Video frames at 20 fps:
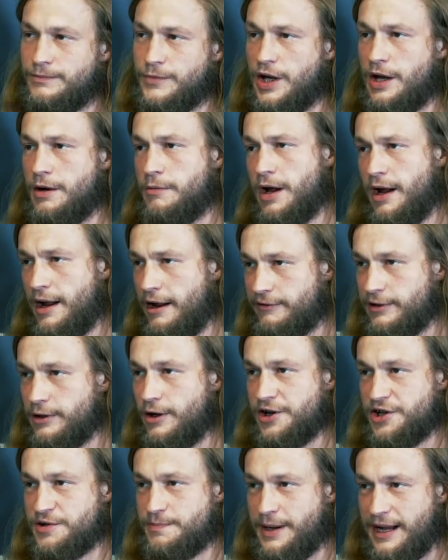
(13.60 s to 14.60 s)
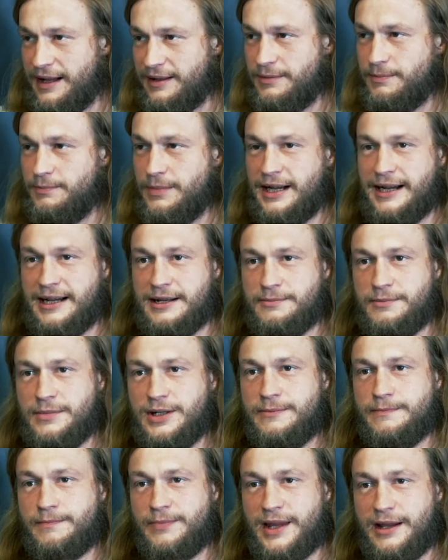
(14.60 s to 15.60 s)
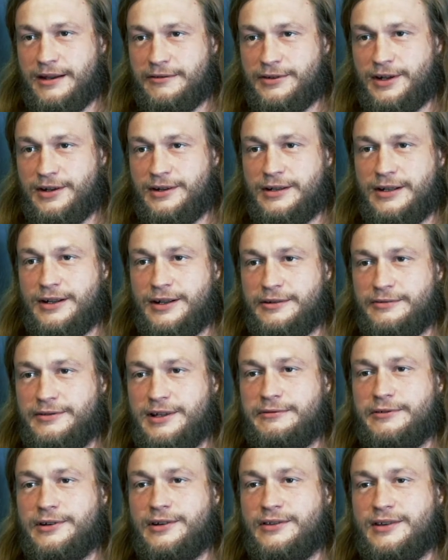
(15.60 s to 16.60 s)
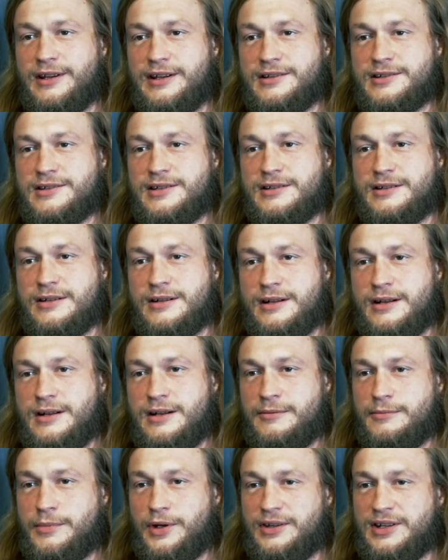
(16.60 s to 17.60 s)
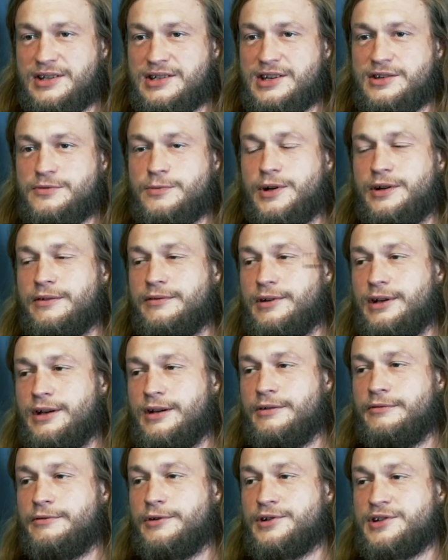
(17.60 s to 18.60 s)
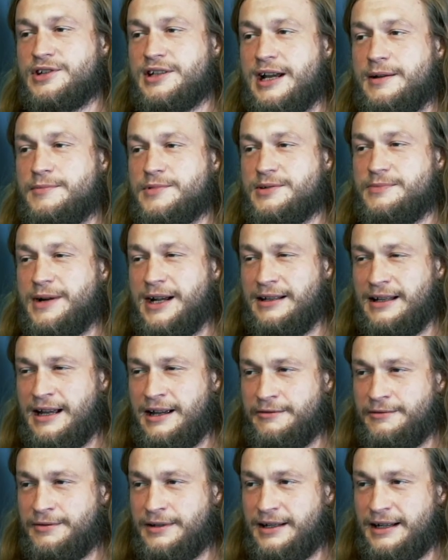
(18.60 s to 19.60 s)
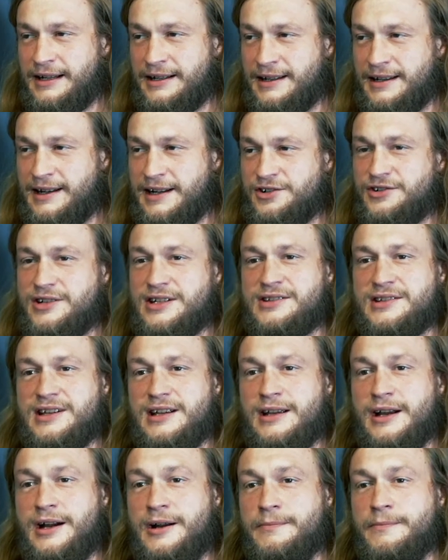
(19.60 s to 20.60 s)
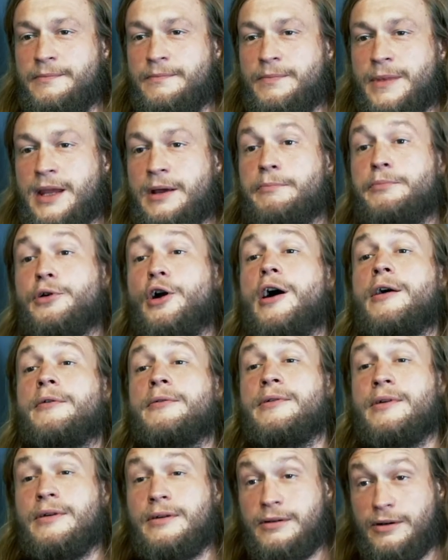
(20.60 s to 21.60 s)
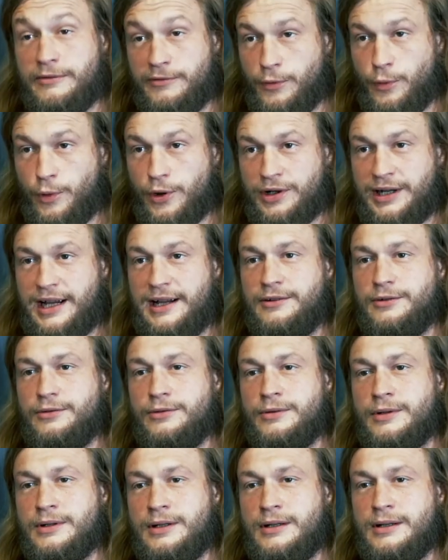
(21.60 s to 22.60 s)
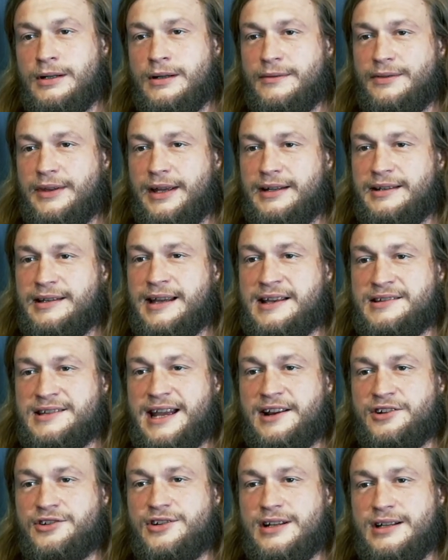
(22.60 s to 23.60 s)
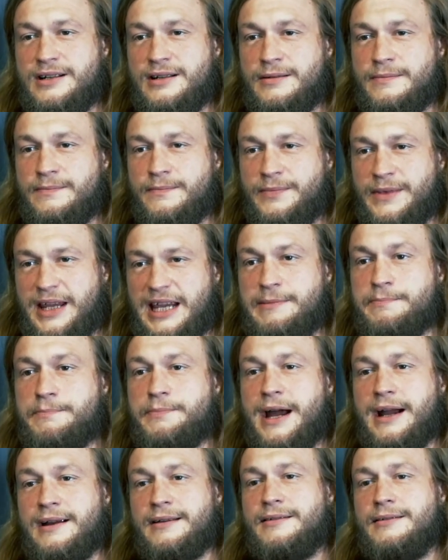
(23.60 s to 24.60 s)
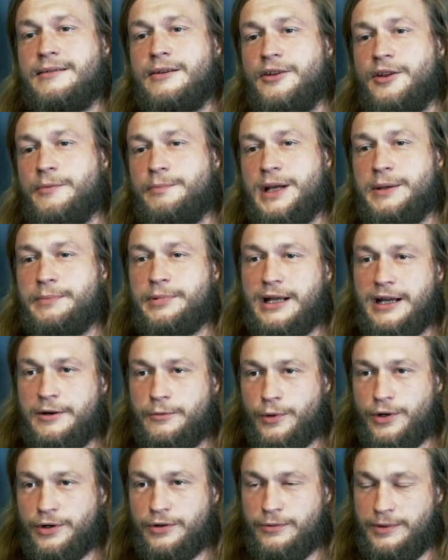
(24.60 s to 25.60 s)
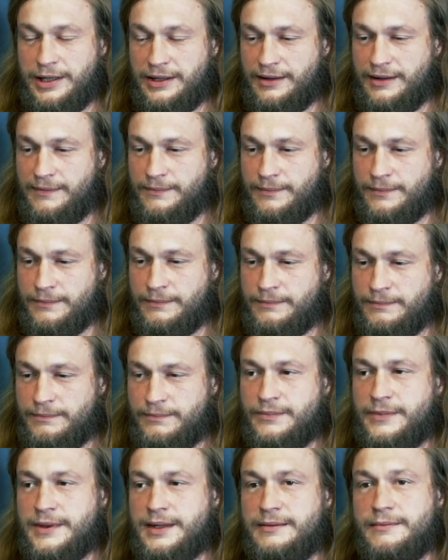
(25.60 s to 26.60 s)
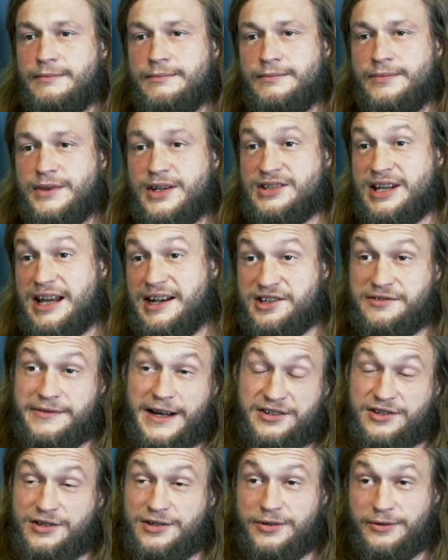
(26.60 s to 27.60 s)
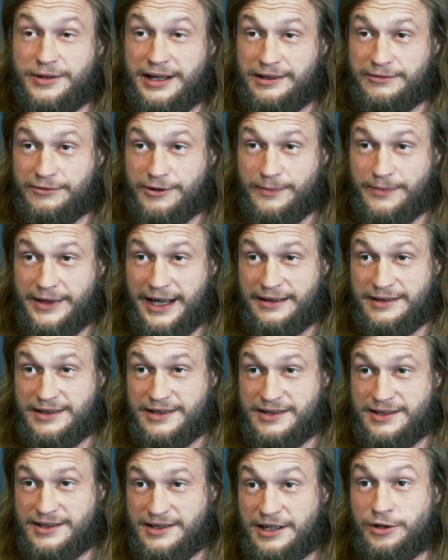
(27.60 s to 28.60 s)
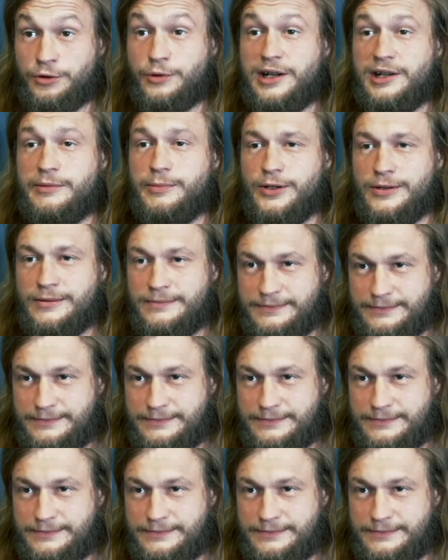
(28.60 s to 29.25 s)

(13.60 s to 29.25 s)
Yeah, I have a large path behind me. I've done a lot of different things, but this is one of the first times in my life that I can actually say I'm proud of the work I do, that it has actually impact on the people I work with, and the satisfaction you get from that is incredible.